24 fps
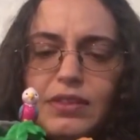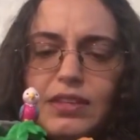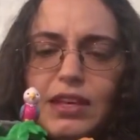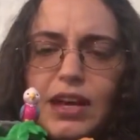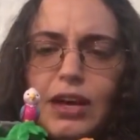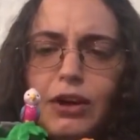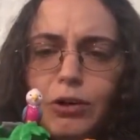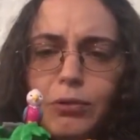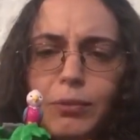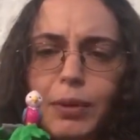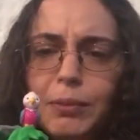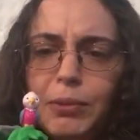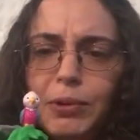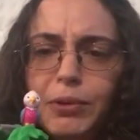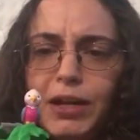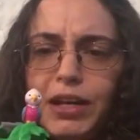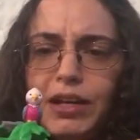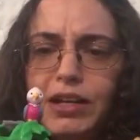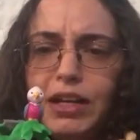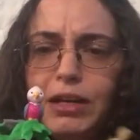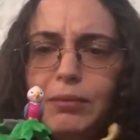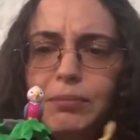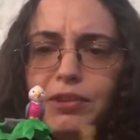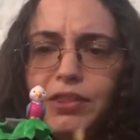I don't remember what I
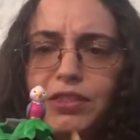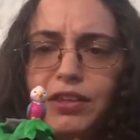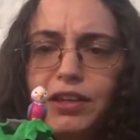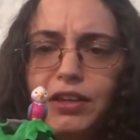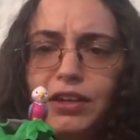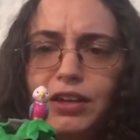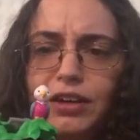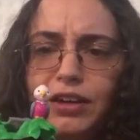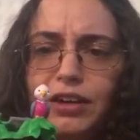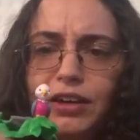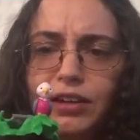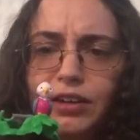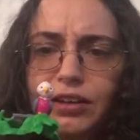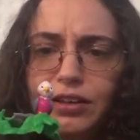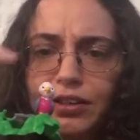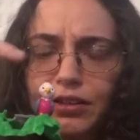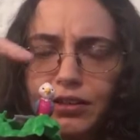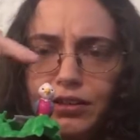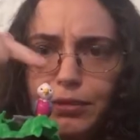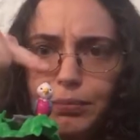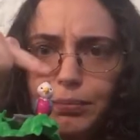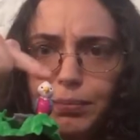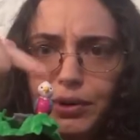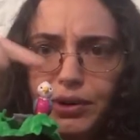named
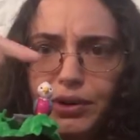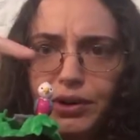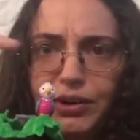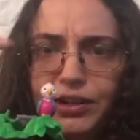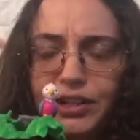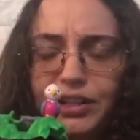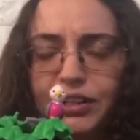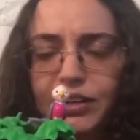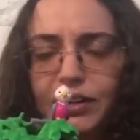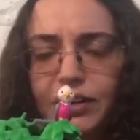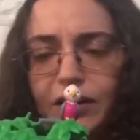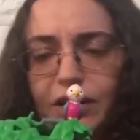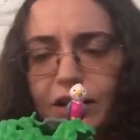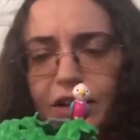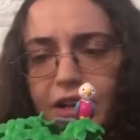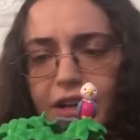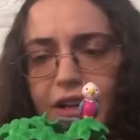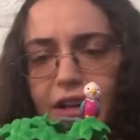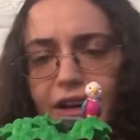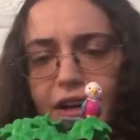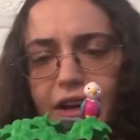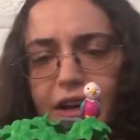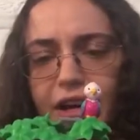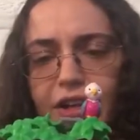the bird here.
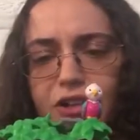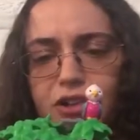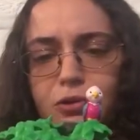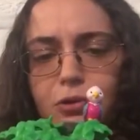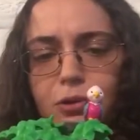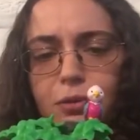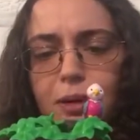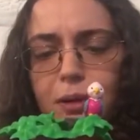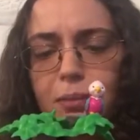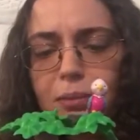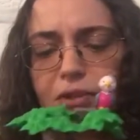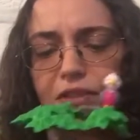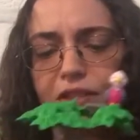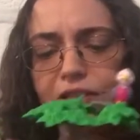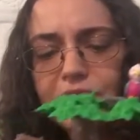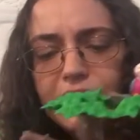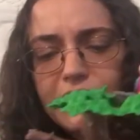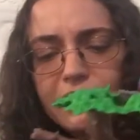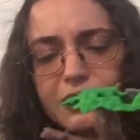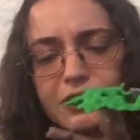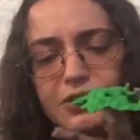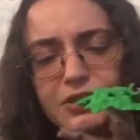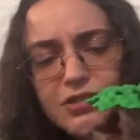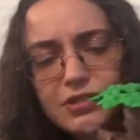I do remember that
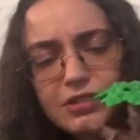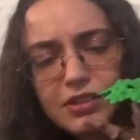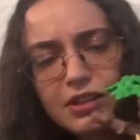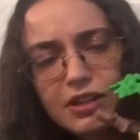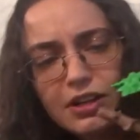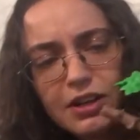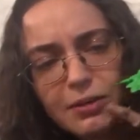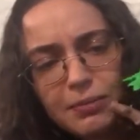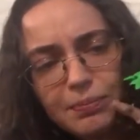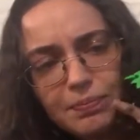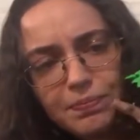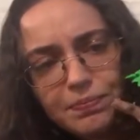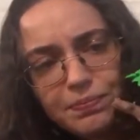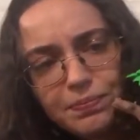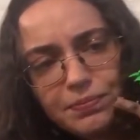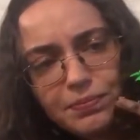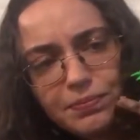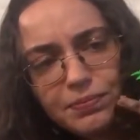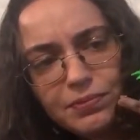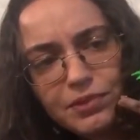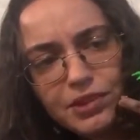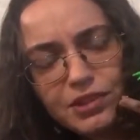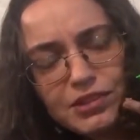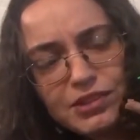there's,
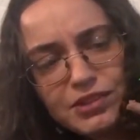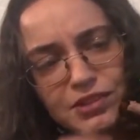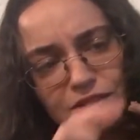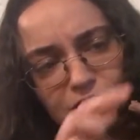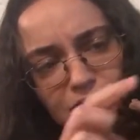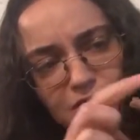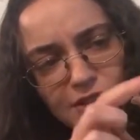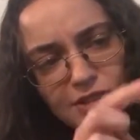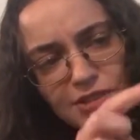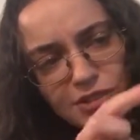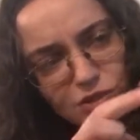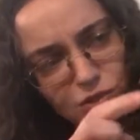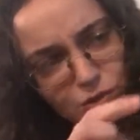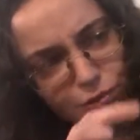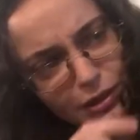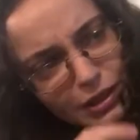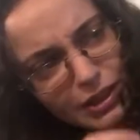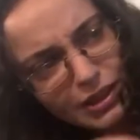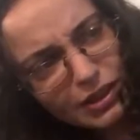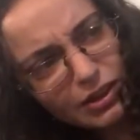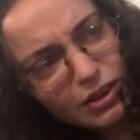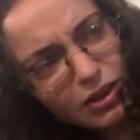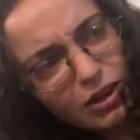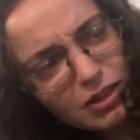this
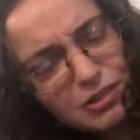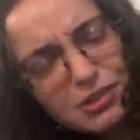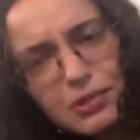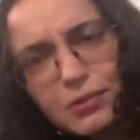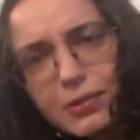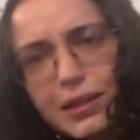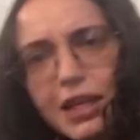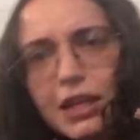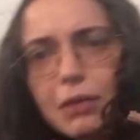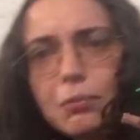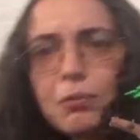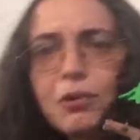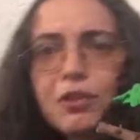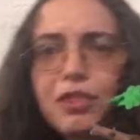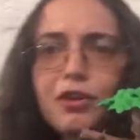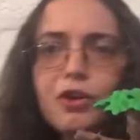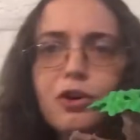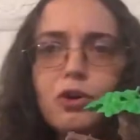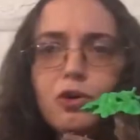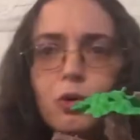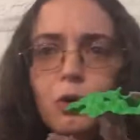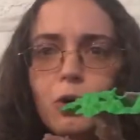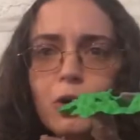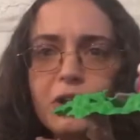tree also came with
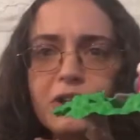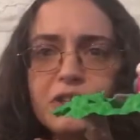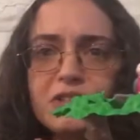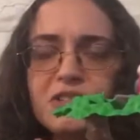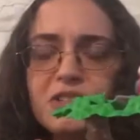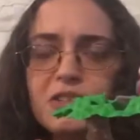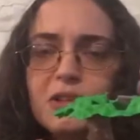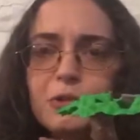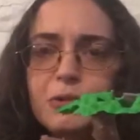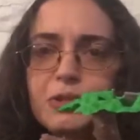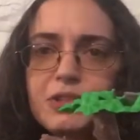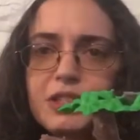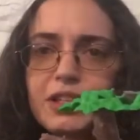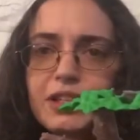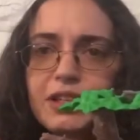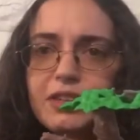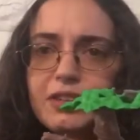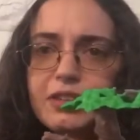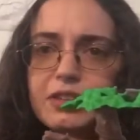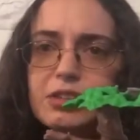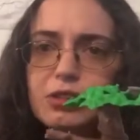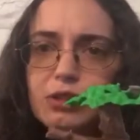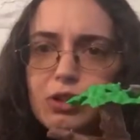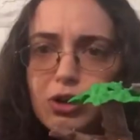gourds. There was like a
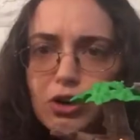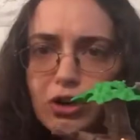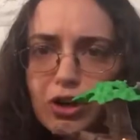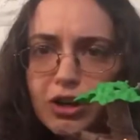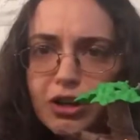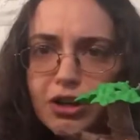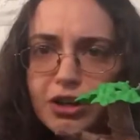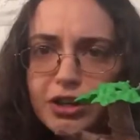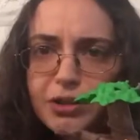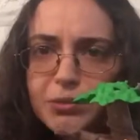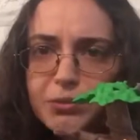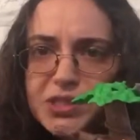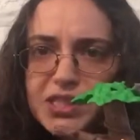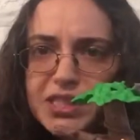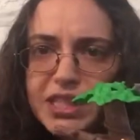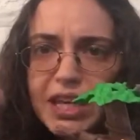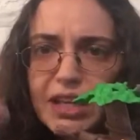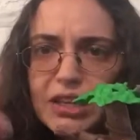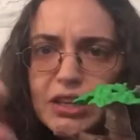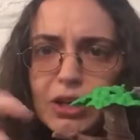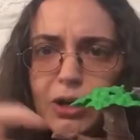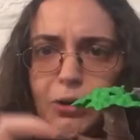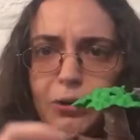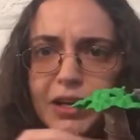little hook, it was
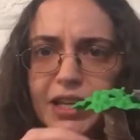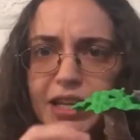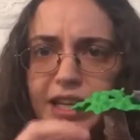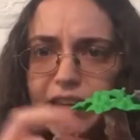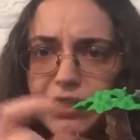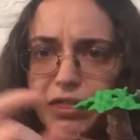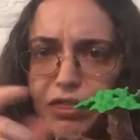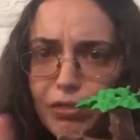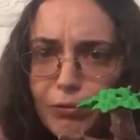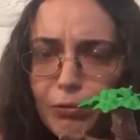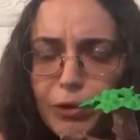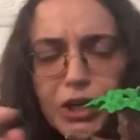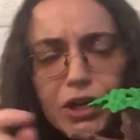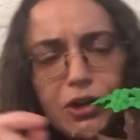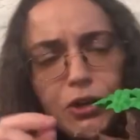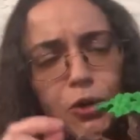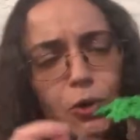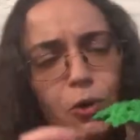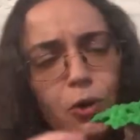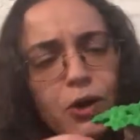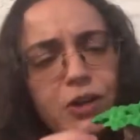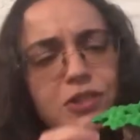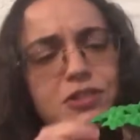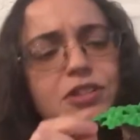yellow, and it had 3
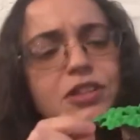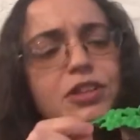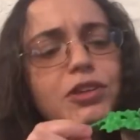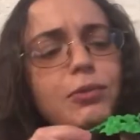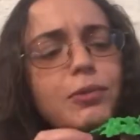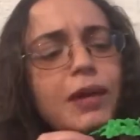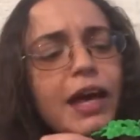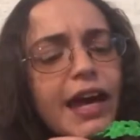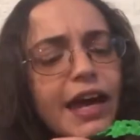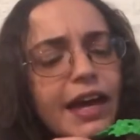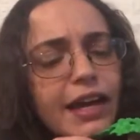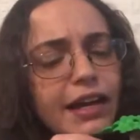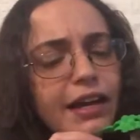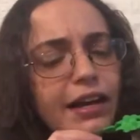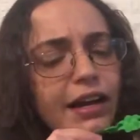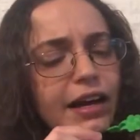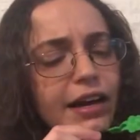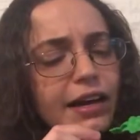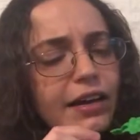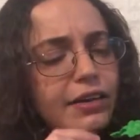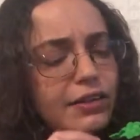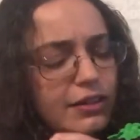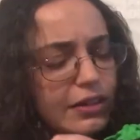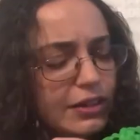gourds, and you'd hang it
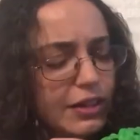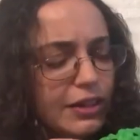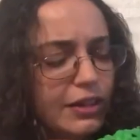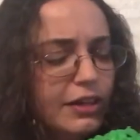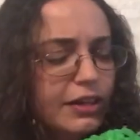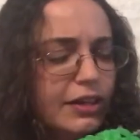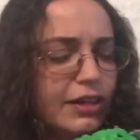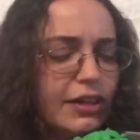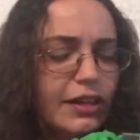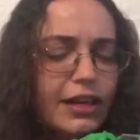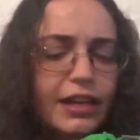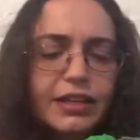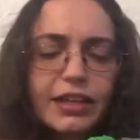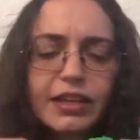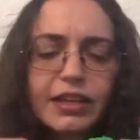on, I